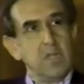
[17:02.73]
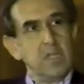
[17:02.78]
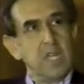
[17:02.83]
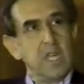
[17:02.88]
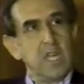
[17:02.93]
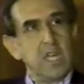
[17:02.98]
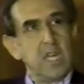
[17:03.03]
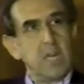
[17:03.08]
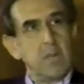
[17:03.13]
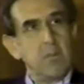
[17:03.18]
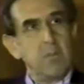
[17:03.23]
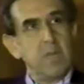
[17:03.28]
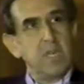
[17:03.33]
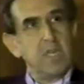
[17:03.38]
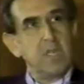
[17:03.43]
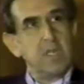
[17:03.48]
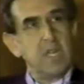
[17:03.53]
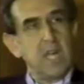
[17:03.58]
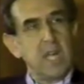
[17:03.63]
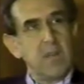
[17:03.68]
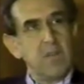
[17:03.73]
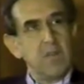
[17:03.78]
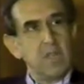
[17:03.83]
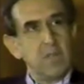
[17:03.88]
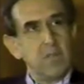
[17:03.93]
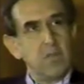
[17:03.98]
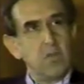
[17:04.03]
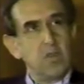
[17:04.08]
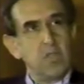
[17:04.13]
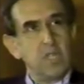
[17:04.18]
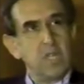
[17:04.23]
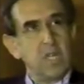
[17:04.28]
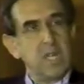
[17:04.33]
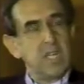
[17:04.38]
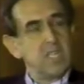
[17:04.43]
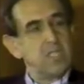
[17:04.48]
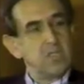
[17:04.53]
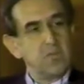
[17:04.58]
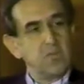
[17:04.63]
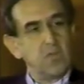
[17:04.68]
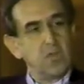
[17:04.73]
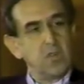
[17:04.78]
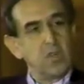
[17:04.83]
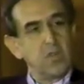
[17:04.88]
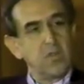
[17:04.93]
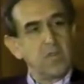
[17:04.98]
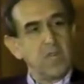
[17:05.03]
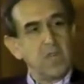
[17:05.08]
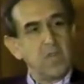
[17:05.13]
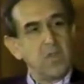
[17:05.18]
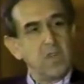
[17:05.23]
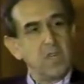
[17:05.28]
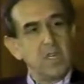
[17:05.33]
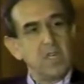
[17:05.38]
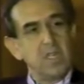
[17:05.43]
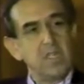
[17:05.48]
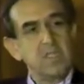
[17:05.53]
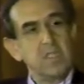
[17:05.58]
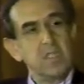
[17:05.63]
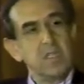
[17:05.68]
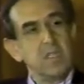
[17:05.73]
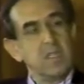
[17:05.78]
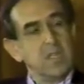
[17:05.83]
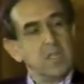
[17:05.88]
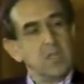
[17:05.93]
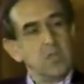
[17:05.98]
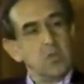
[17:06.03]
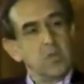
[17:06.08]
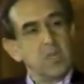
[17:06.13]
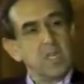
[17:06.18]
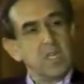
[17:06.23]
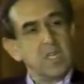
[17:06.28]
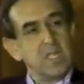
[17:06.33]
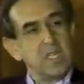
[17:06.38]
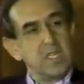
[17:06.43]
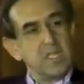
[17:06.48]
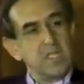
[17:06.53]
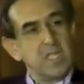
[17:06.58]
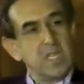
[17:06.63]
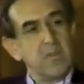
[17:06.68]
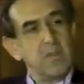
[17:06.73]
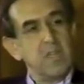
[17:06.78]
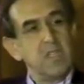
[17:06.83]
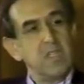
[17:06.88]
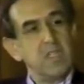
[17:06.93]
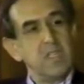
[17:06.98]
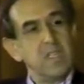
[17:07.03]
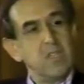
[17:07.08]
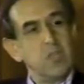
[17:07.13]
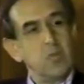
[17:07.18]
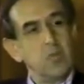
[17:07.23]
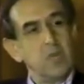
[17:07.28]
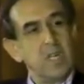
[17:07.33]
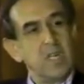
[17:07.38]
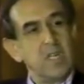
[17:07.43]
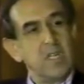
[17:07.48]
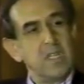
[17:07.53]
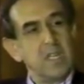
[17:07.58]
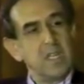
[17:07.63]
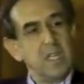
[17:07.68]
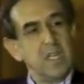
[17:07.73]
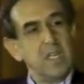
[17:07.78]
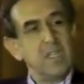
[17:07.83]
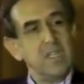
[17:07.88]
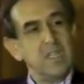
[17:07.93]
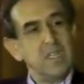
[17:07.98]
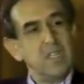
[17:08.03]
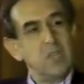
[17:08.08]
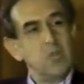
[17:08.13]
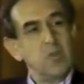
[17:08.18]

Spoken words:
They have been having, for the last 4 or 5 years, 270, 280,